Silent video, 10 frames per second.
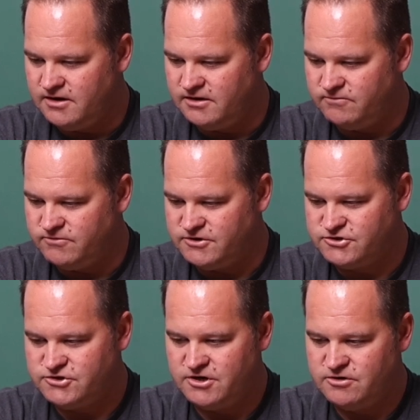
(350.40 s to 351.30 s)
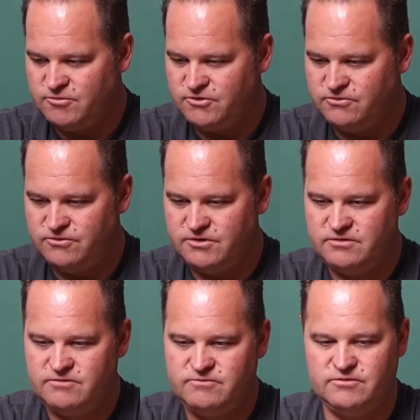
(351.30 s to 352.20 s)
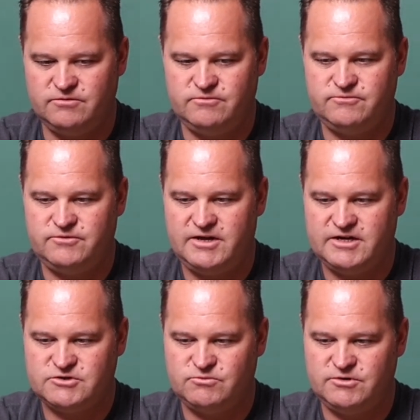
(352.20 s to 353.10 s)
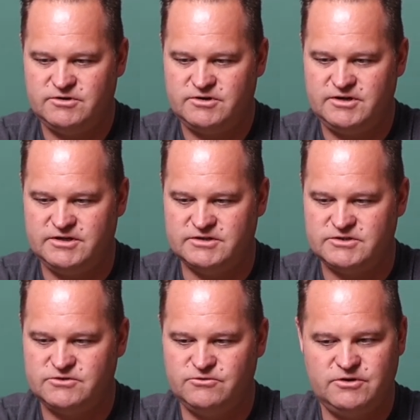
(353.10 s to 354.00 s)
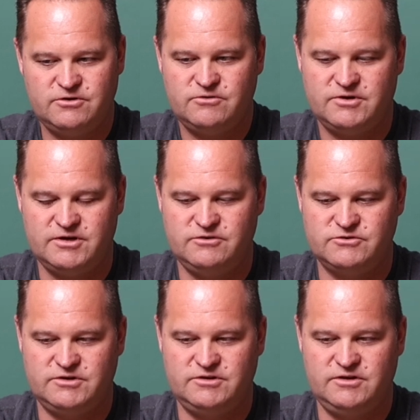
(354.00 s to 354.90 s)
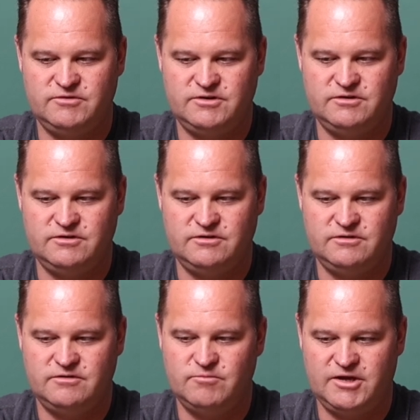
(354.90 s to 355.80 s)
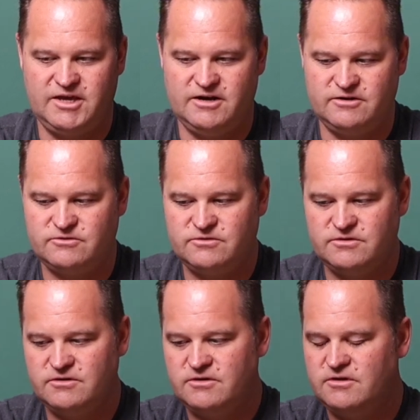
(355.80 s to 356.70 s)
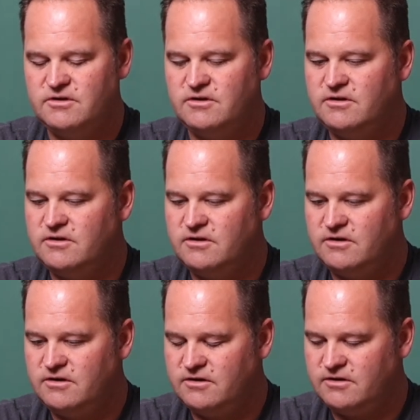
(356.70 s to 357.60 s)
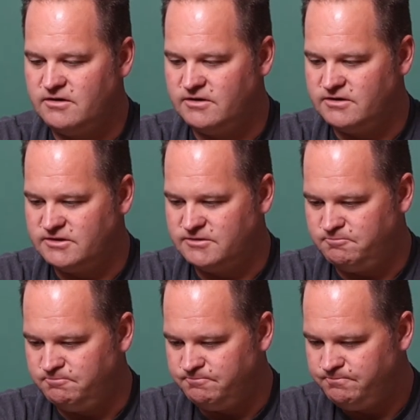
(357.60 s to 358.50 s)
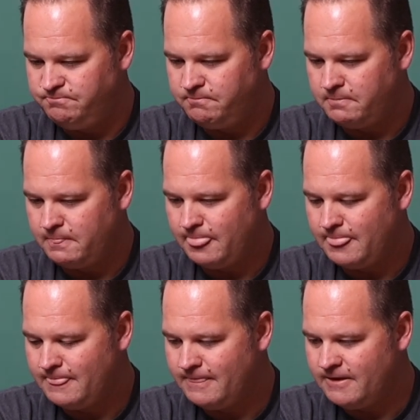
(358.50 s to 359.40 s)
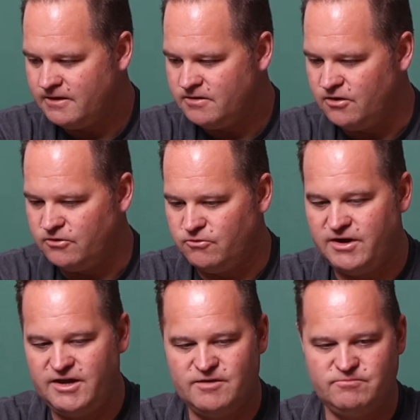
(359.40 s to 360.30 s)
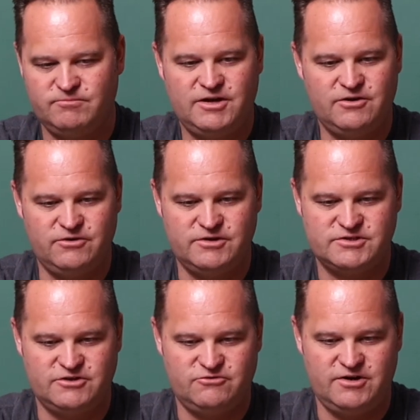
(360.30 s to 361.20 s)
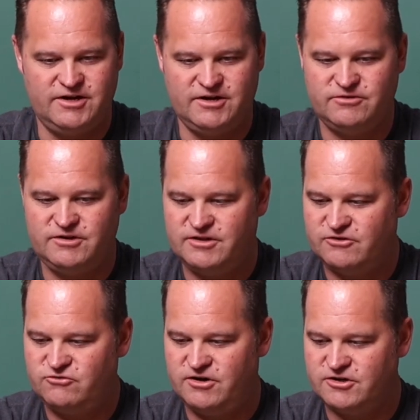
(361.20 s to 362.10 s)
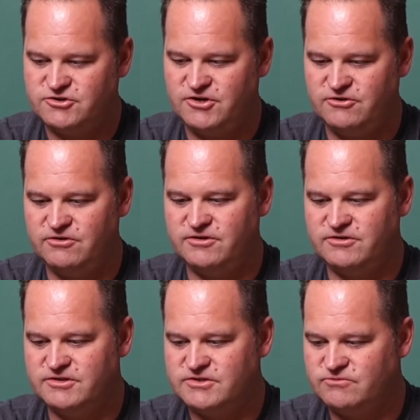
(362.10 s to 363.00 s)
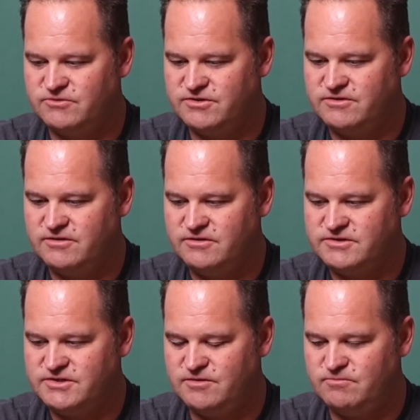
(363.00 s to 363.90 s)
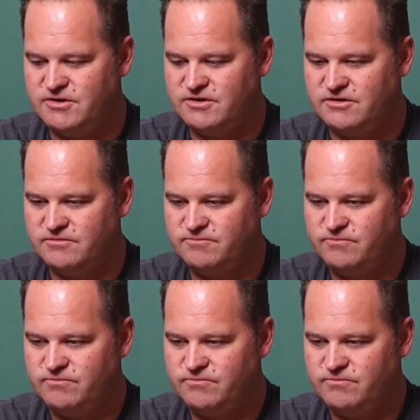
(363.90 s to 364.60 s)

And then for the shutter mode, for flash work and studio, I usually leave it in mechanical. Although I am curious to try out the electronic shutter on this with some